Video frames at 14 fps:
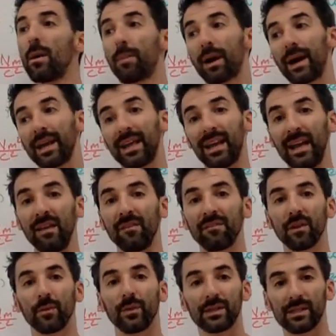but I can
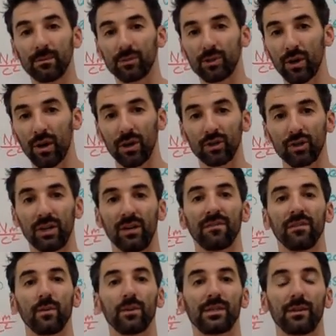influence some charge and
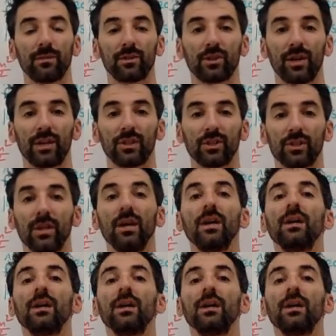influence some attraction.